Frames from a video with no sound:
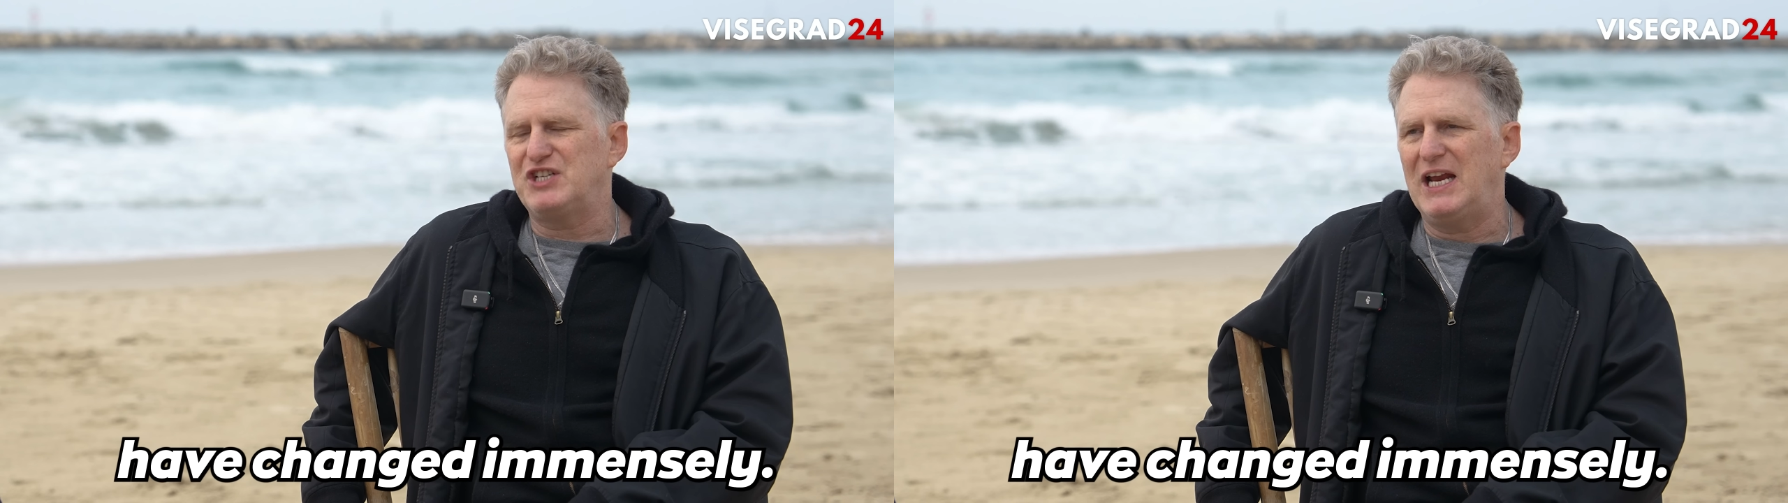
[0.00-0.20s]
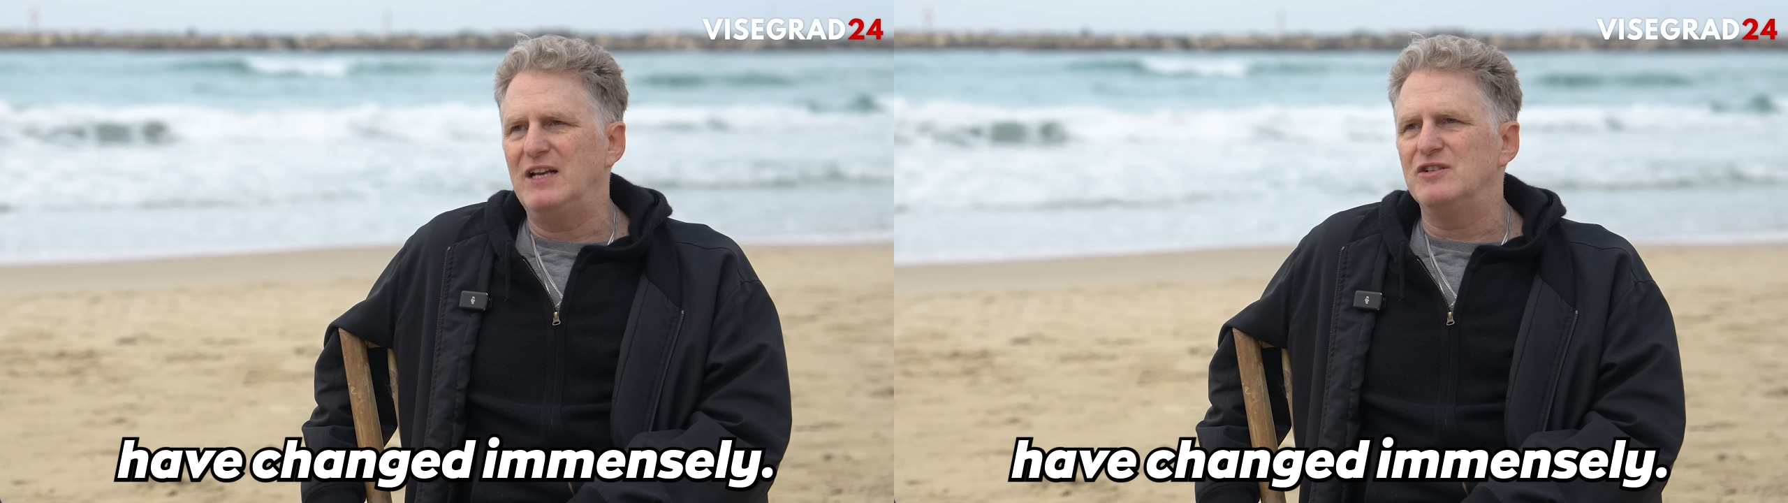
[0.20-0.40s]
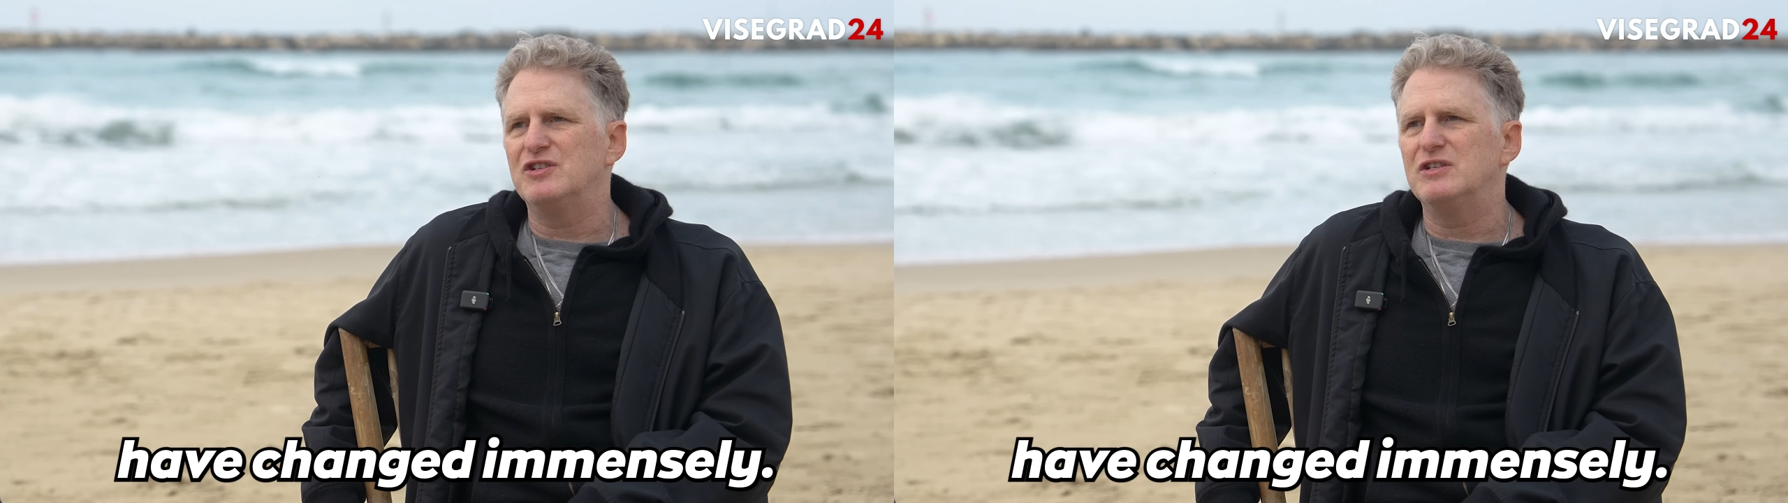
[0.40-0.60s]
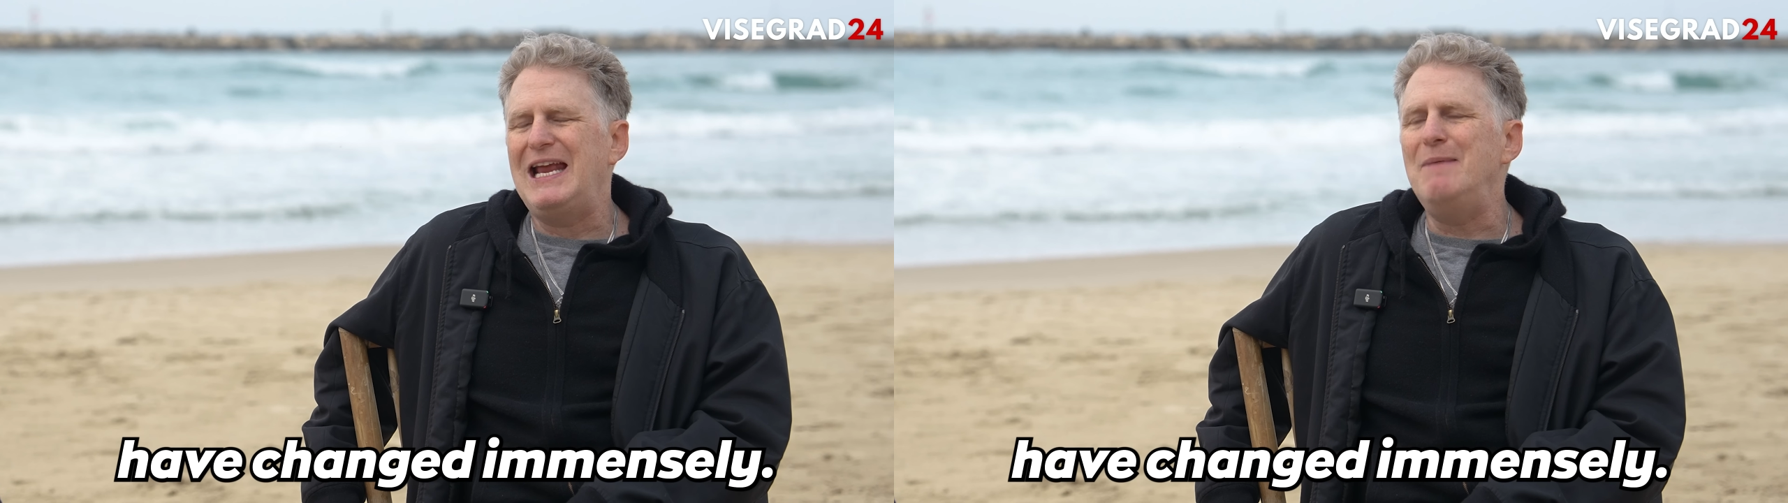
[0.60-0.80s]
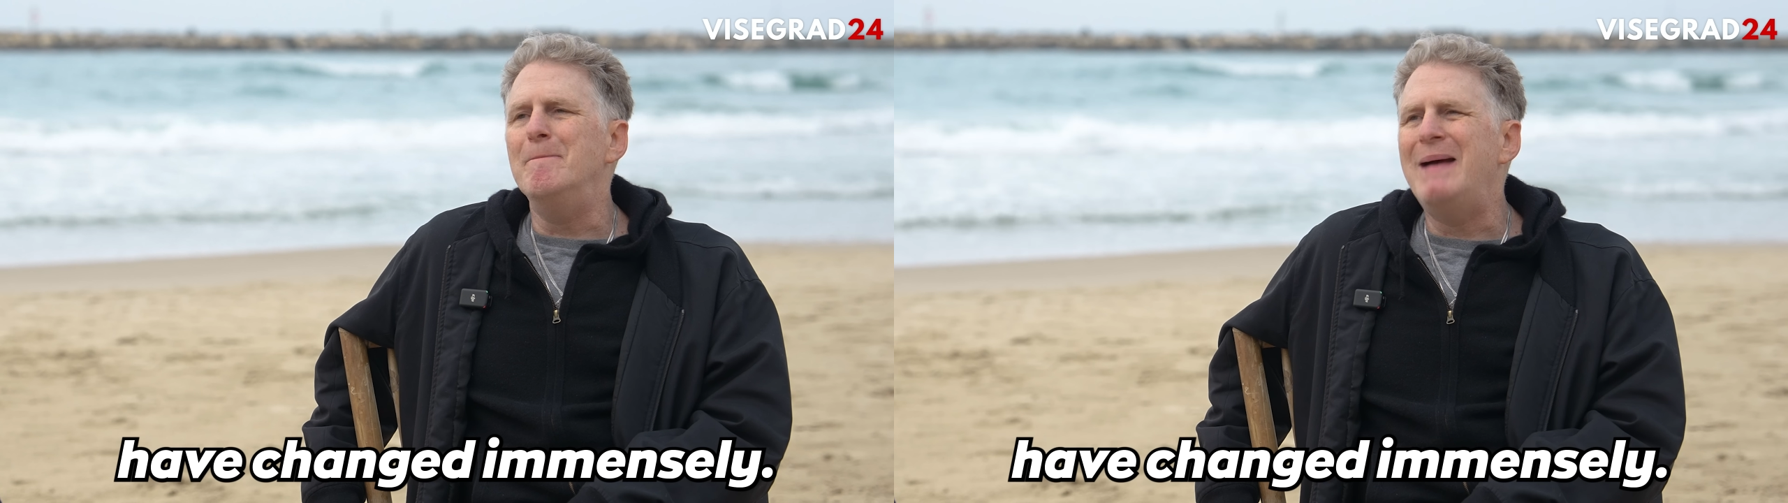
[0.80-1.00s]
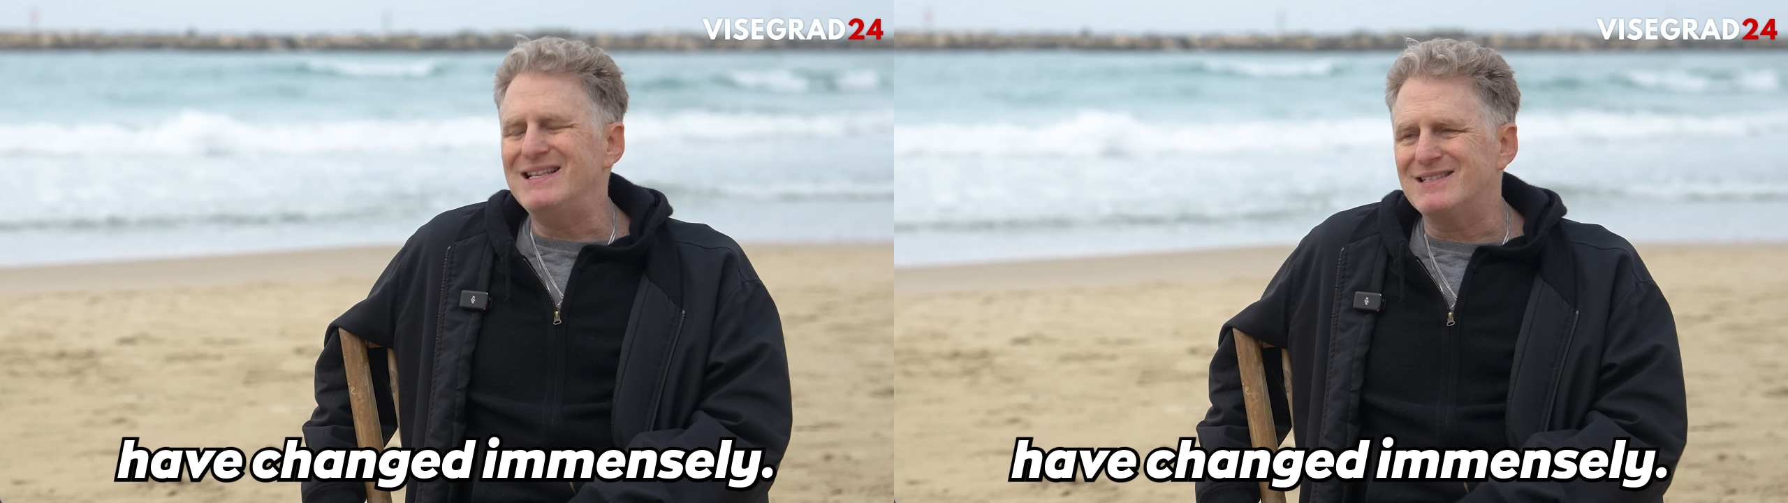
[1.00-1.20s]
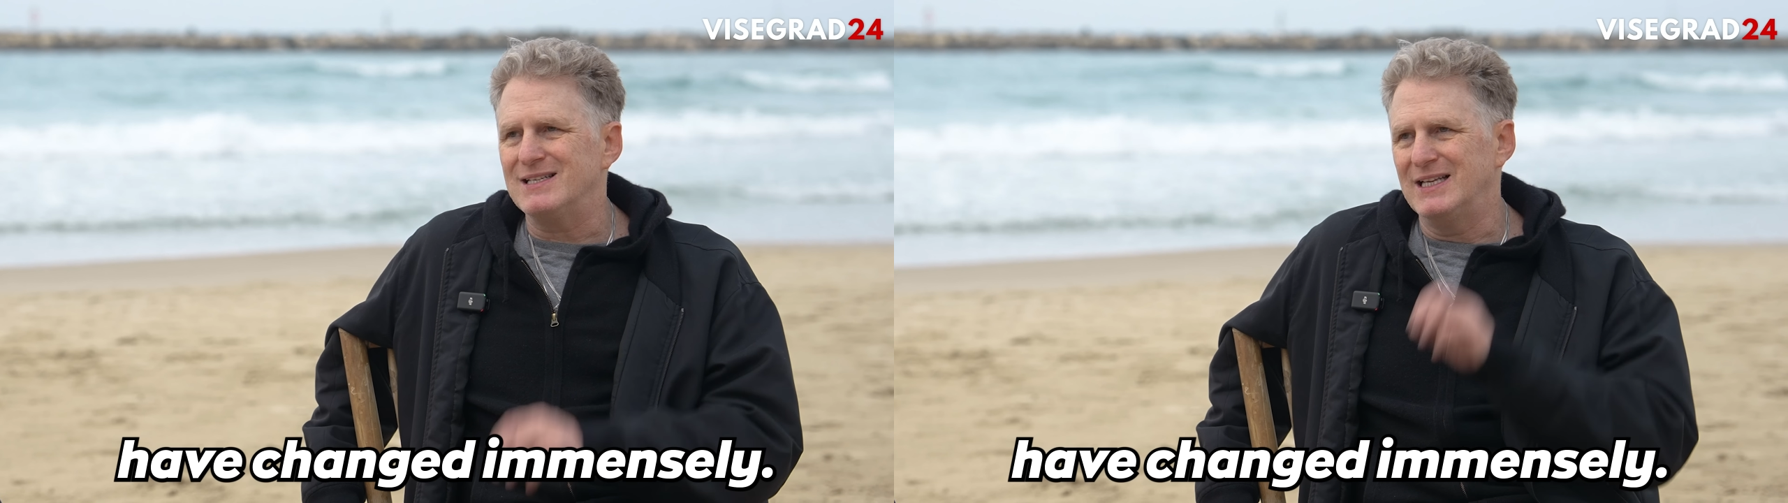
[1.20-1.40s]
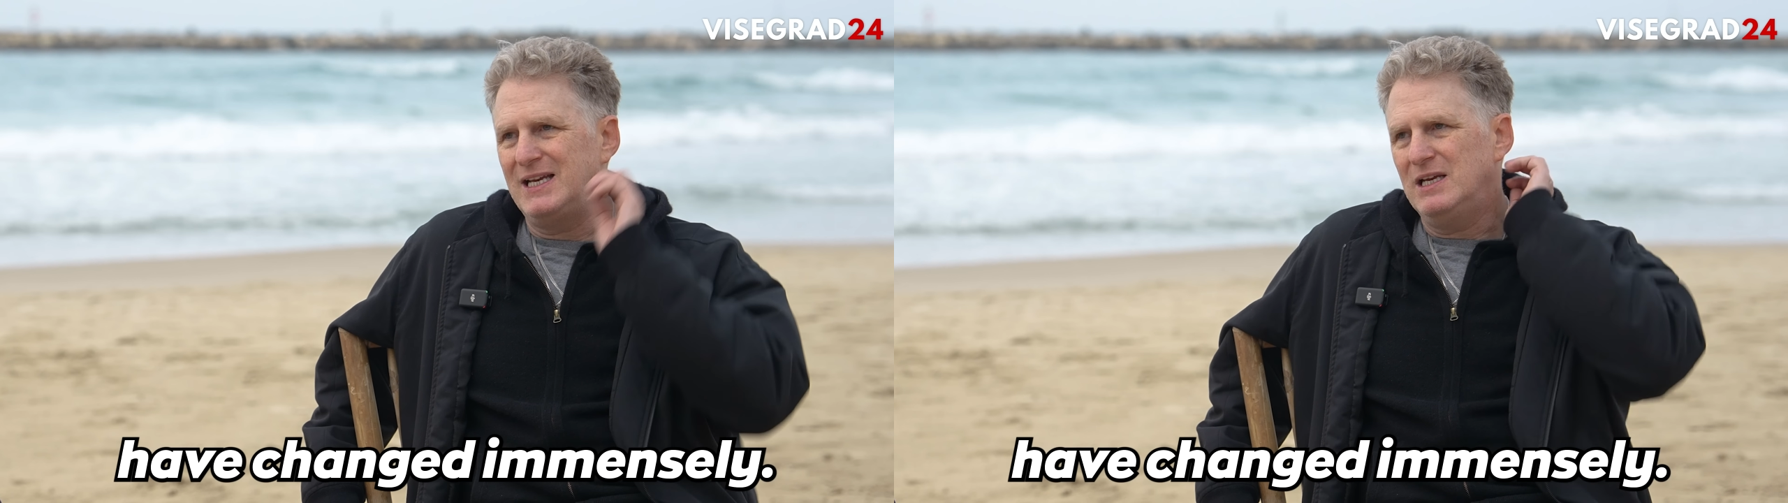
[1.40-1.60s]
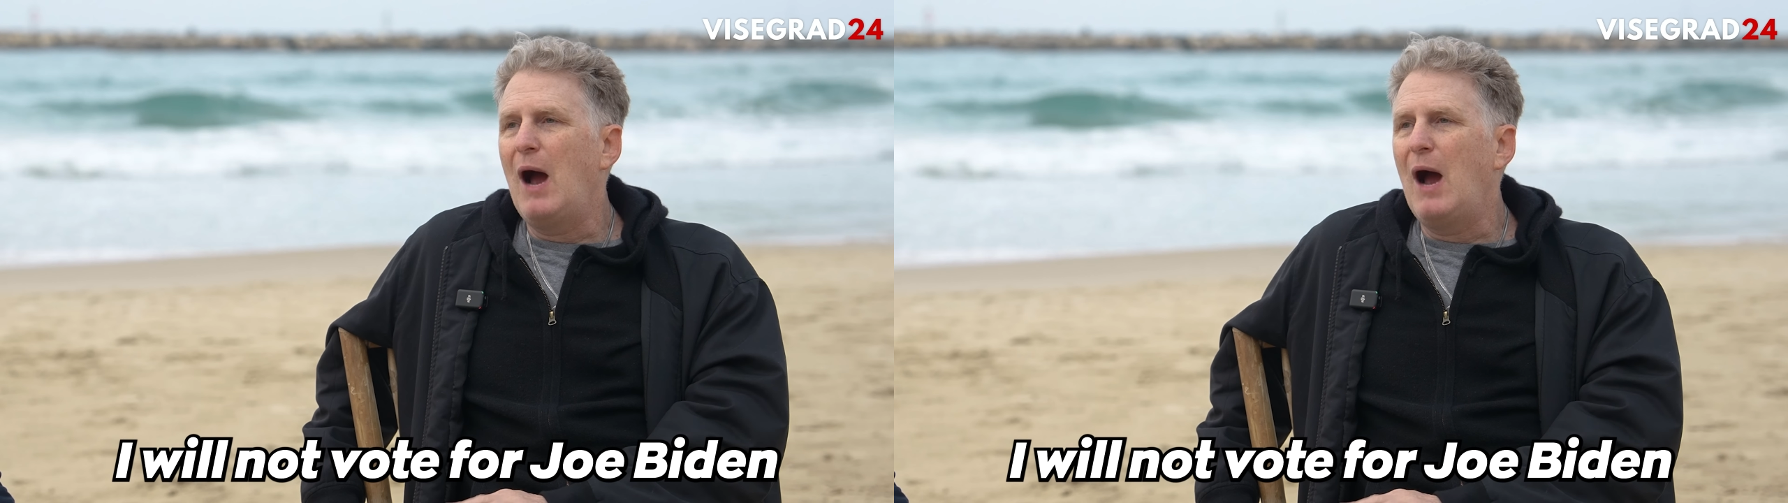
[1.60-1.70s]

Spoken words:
changed immensely.